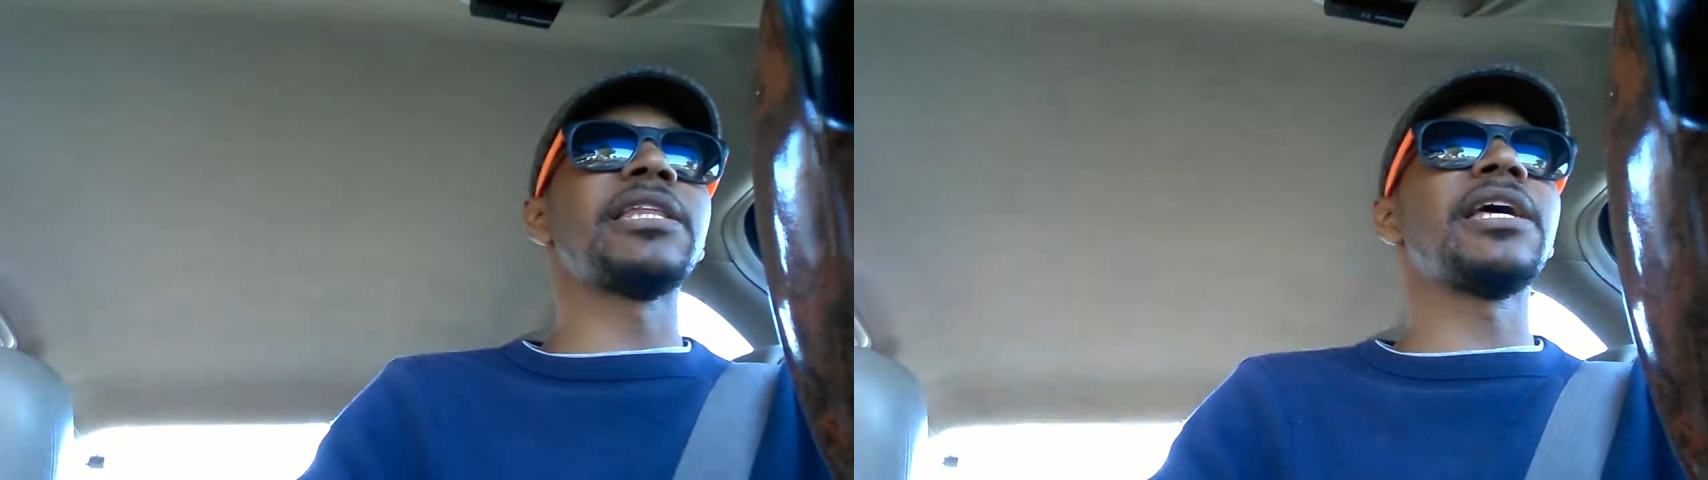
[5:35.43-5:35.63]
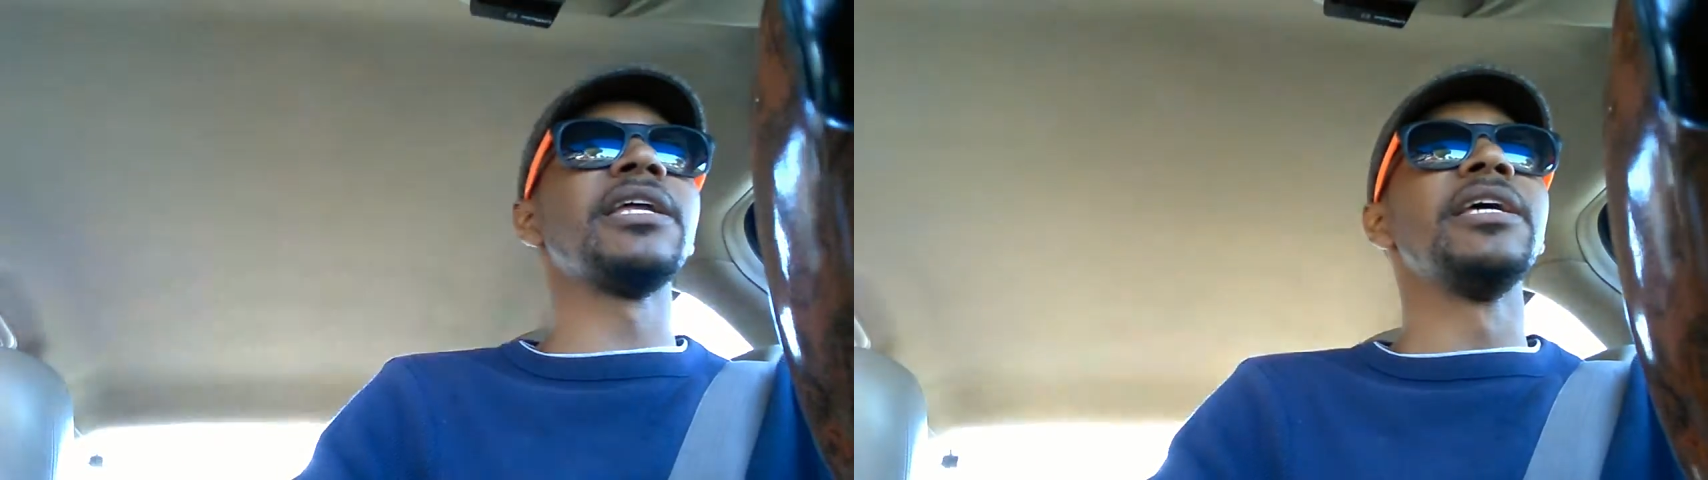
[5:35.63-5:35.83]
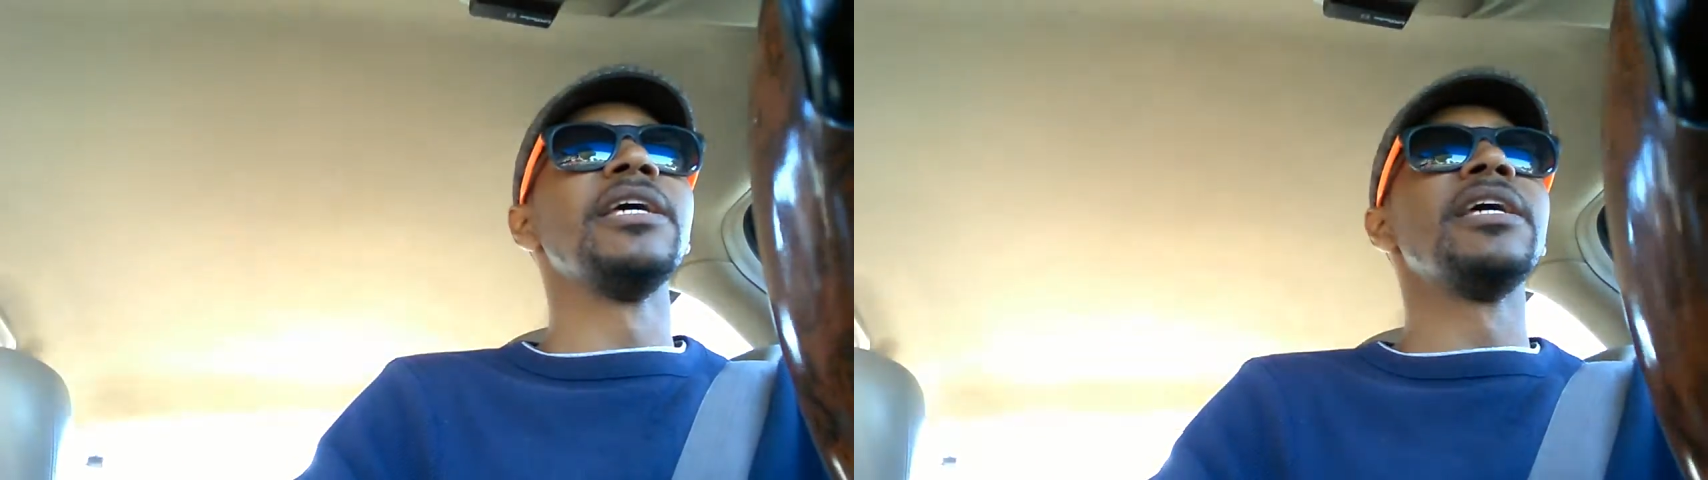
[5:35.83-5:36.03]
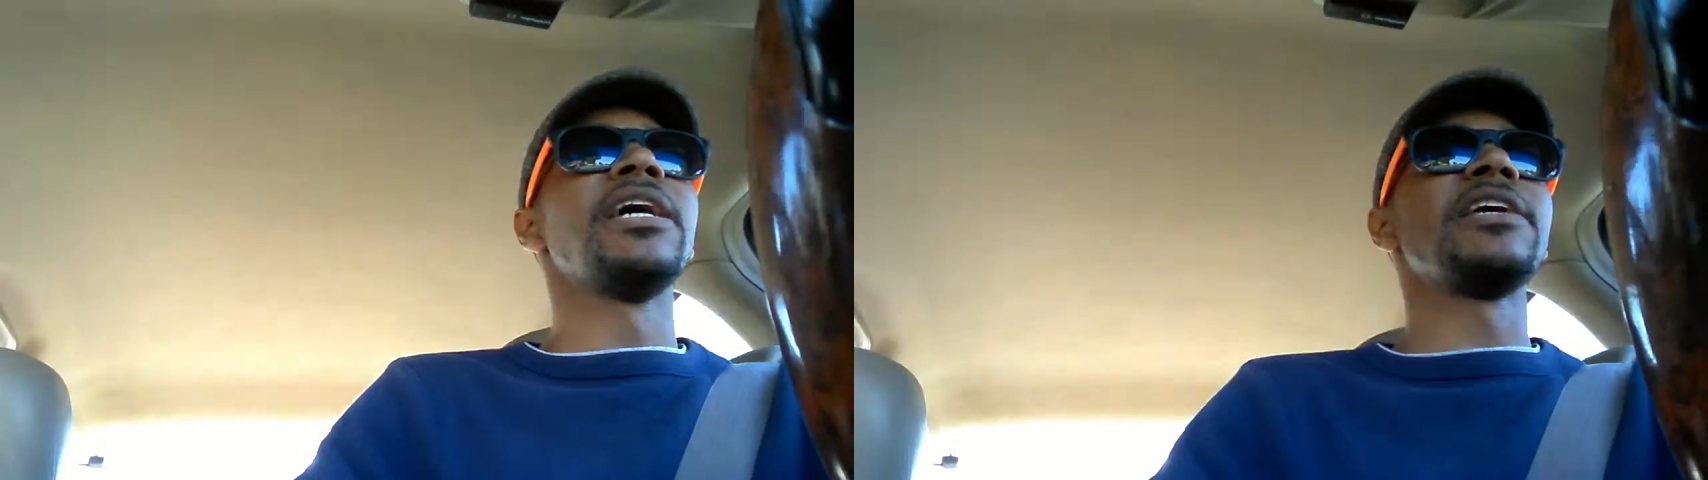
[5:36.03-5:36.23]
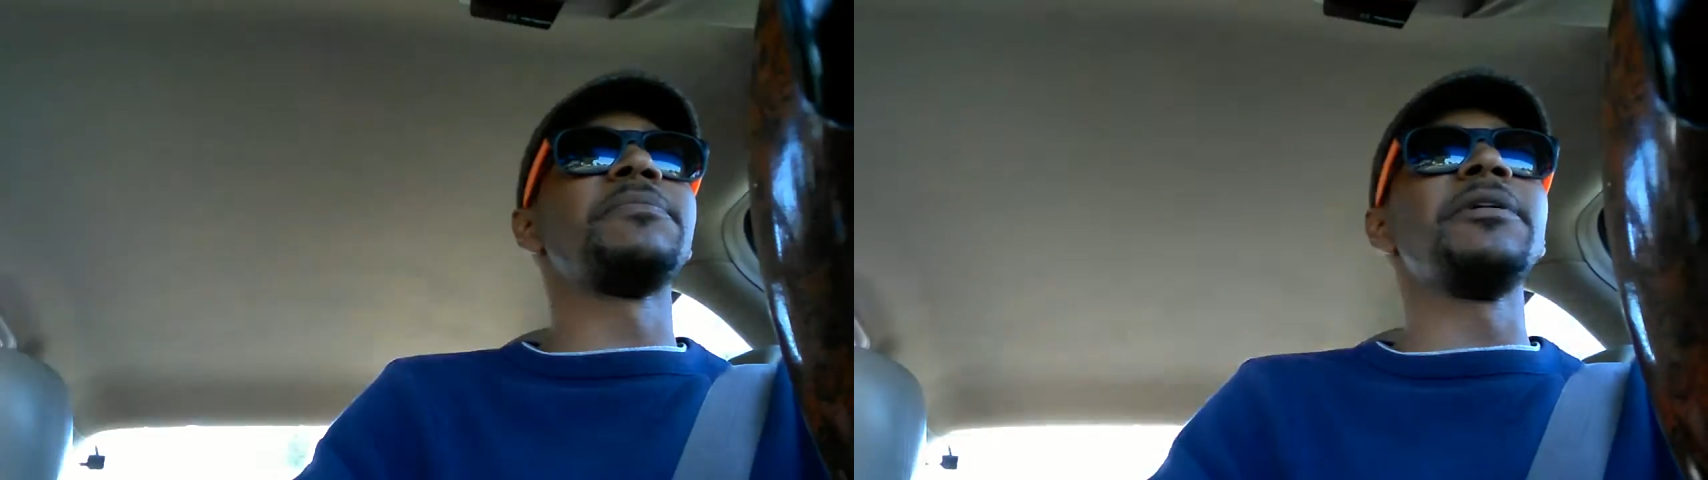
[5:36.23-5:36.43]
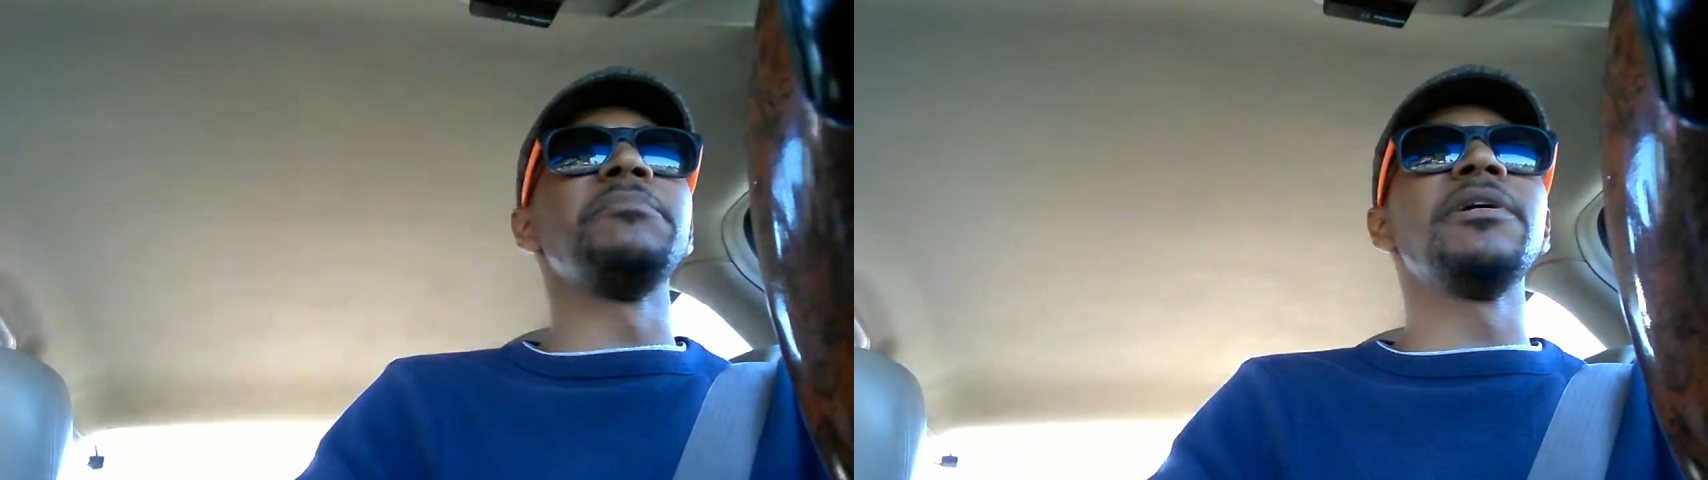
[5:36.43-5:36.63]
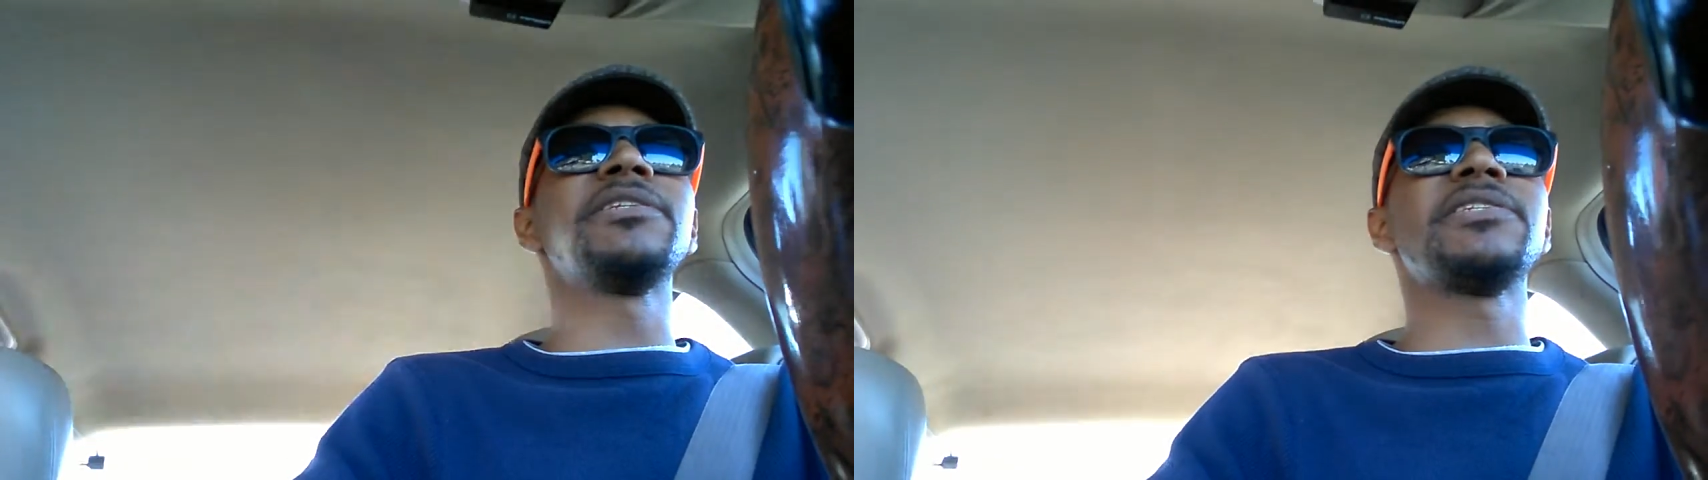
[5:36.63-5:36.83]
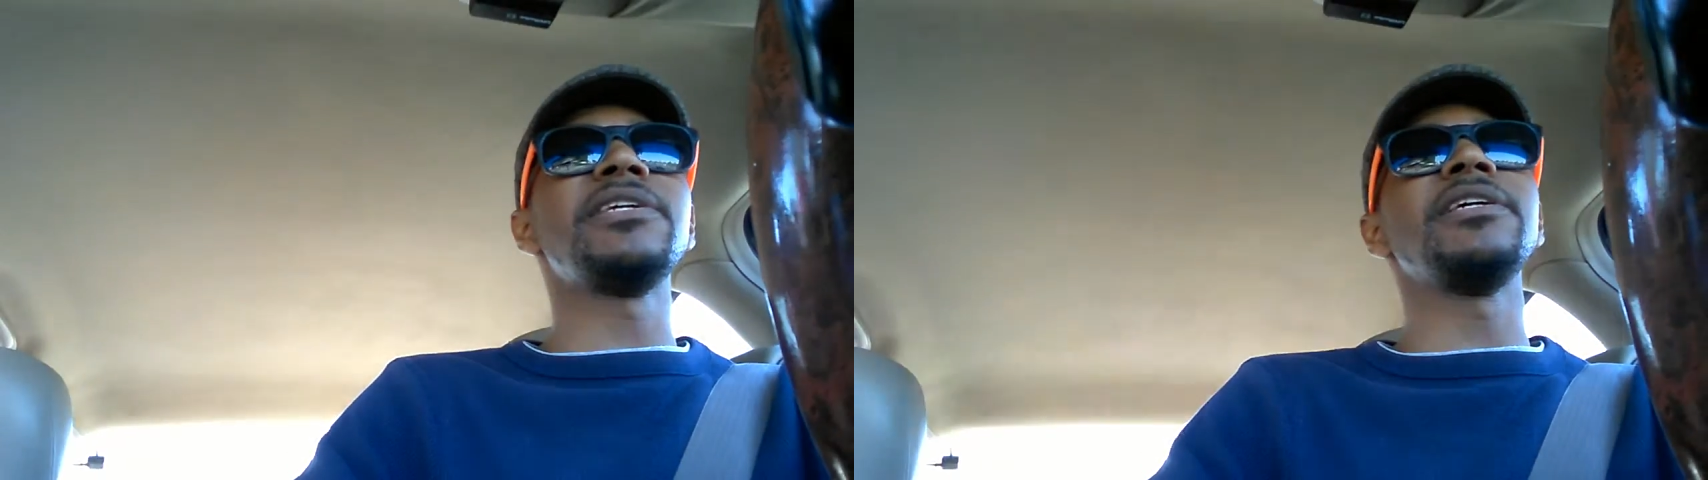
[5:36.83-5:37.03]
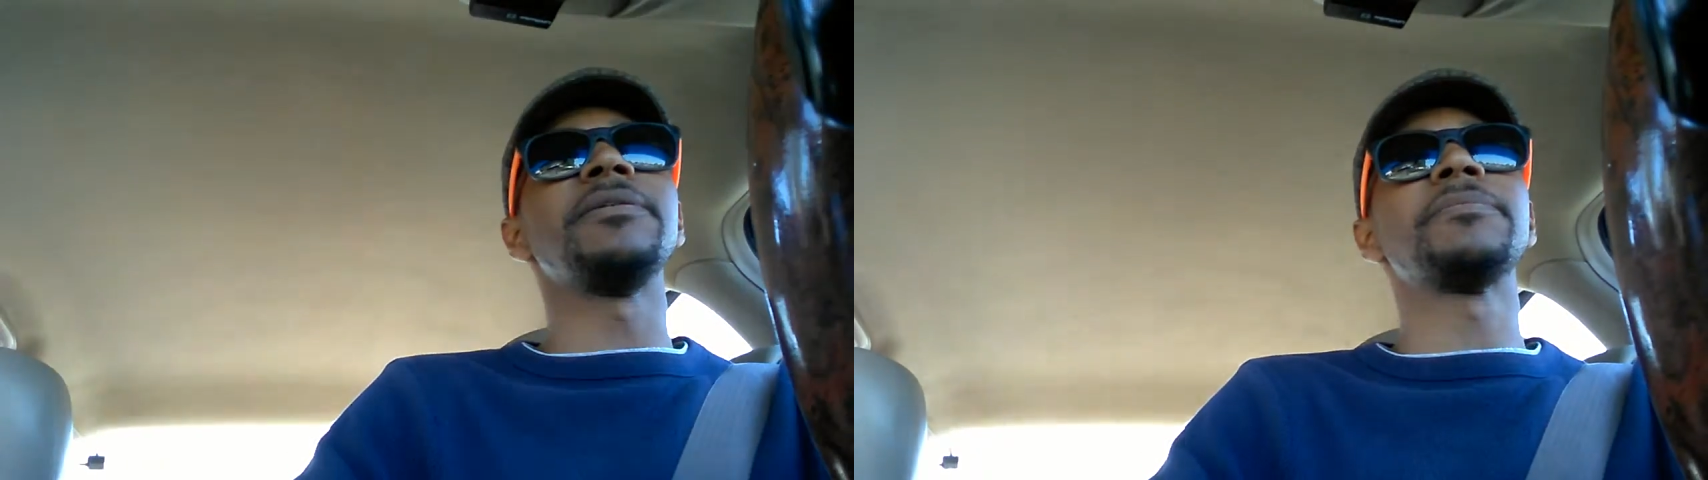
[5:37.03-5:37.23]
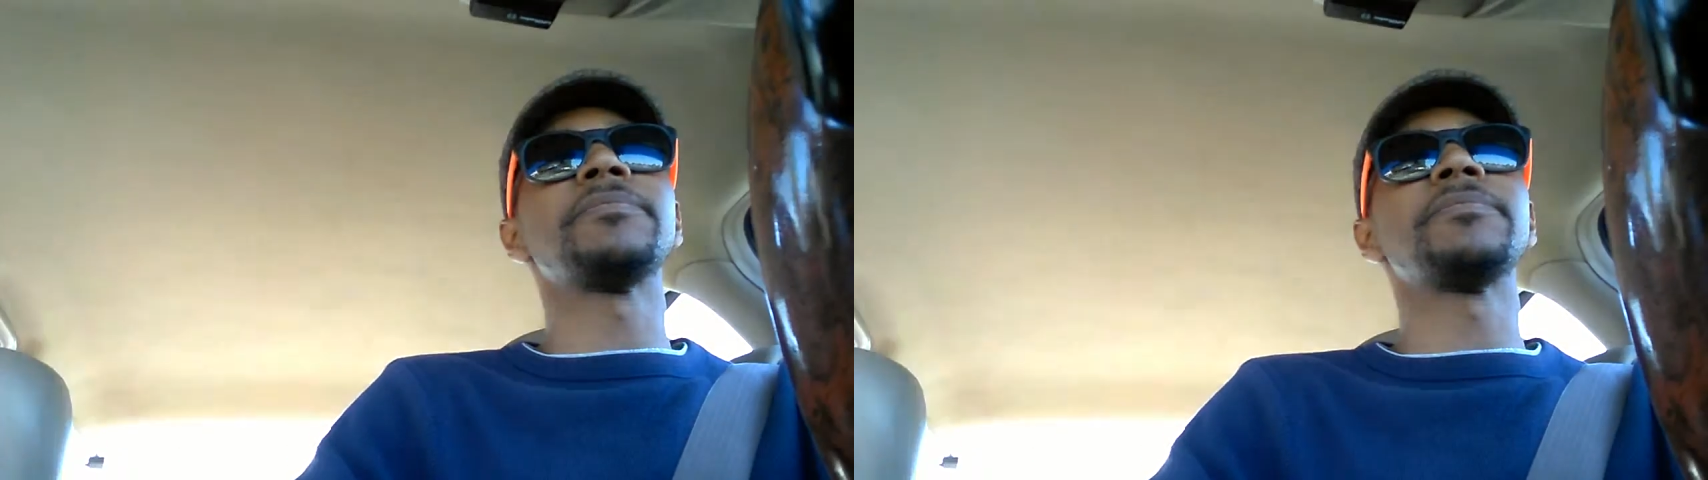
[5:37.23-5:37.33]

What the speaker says: that, has been must-see.